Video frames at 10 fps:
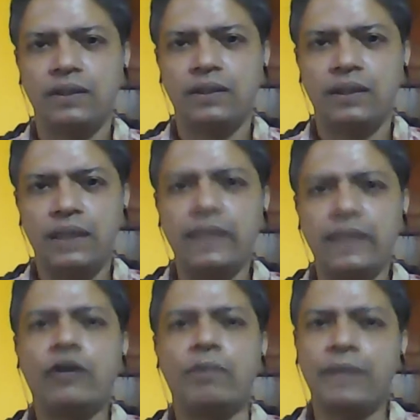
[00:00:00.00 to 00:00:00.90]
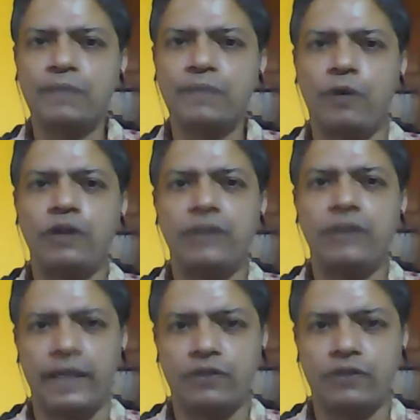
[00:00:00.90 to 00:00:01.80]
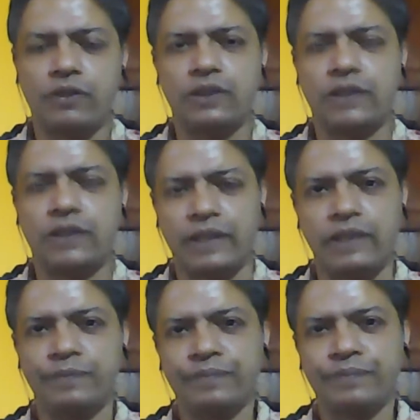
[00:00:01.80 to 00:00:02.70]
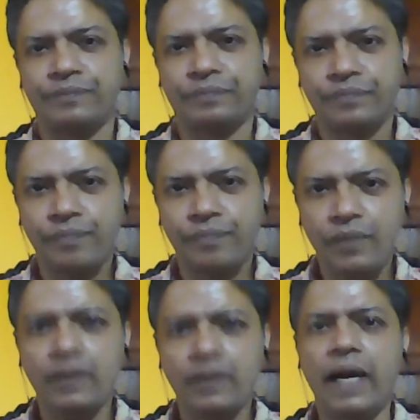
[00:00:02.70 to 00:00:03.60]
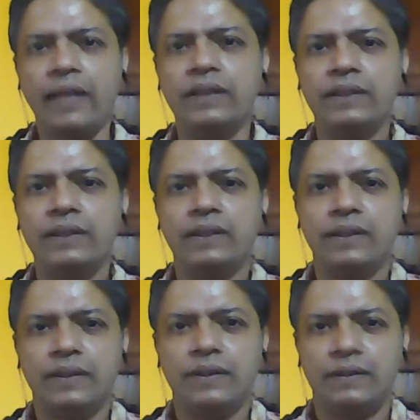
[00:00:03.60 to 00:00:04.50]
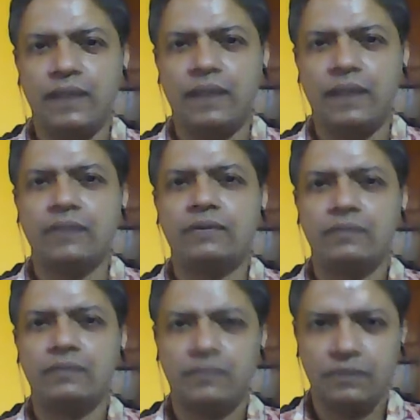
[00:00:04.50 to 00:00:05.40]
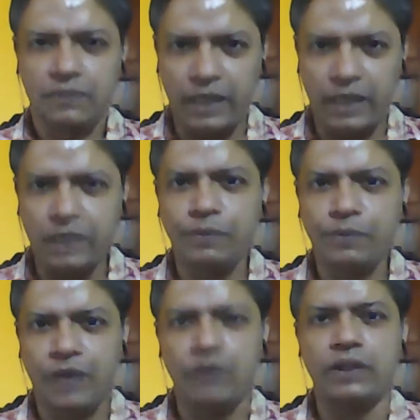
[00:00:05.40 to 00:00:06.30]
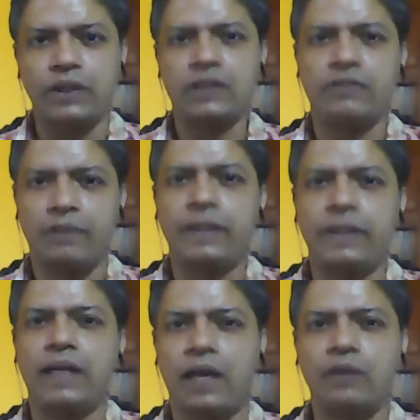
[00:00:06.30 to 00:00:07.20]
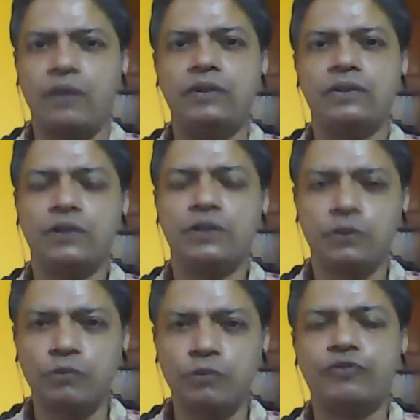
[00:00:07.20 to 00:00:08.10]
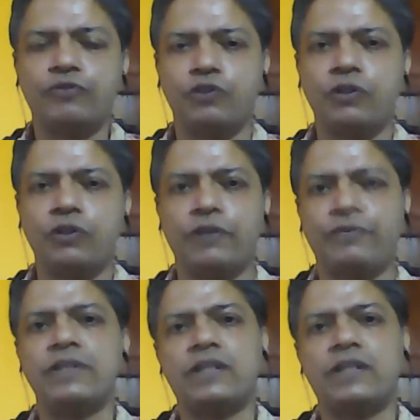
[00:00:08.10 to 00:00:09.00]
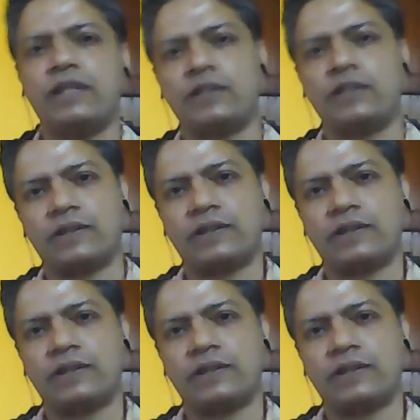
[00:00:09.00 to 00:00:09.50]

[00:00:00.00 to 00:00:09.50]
in a complex plot, Aristotle stated that the tragic protagonist will be allowed to move through different stages.